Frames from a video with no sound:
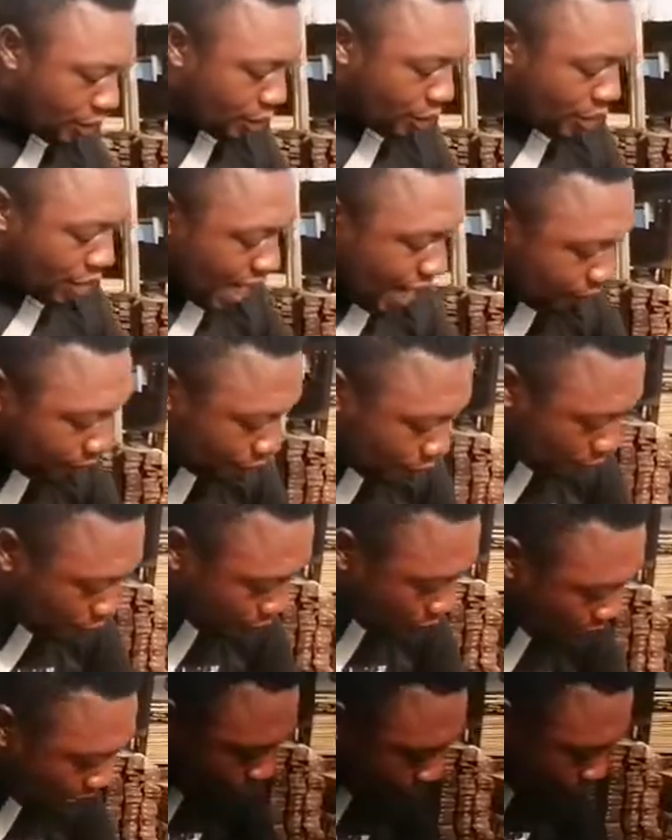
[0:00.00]
We have
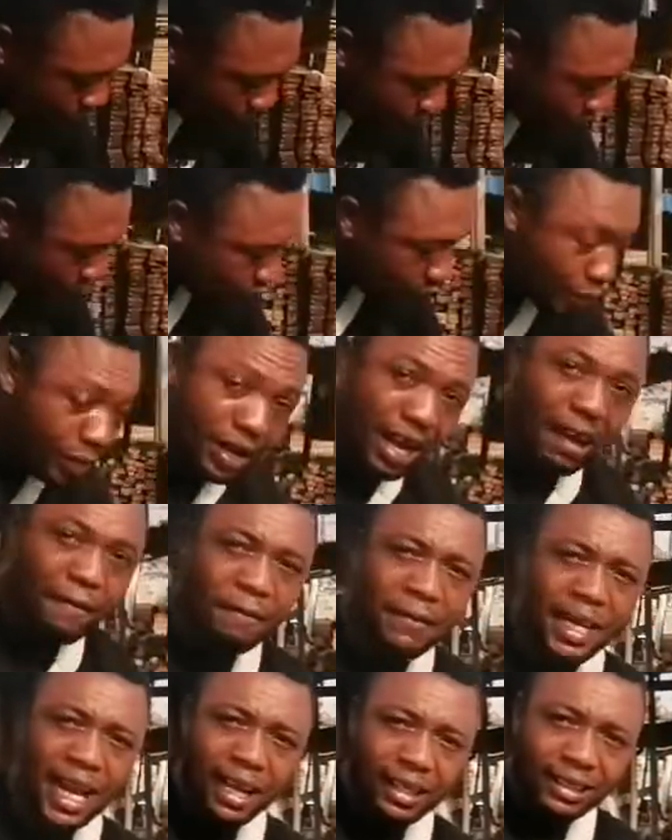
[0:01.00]
Afram. We have
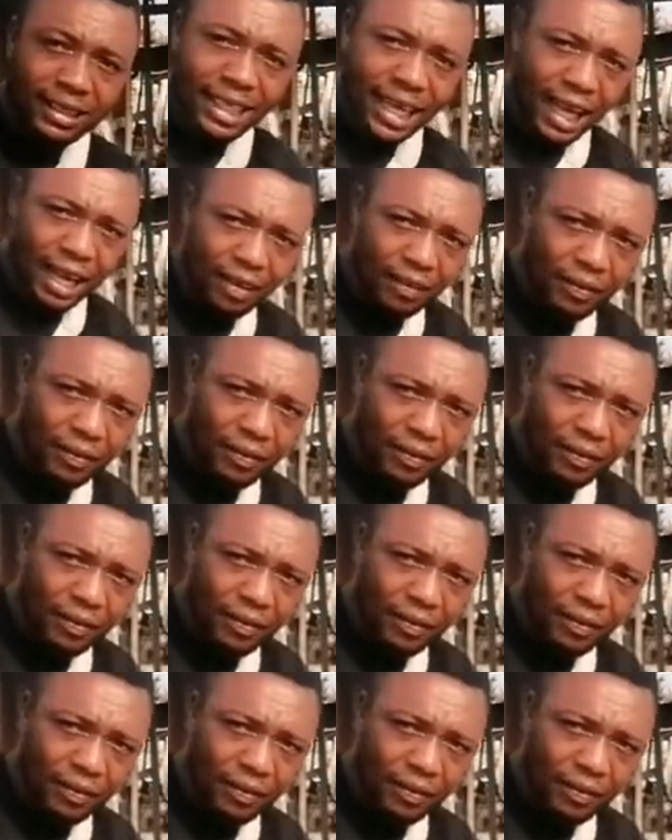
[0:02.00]
Danta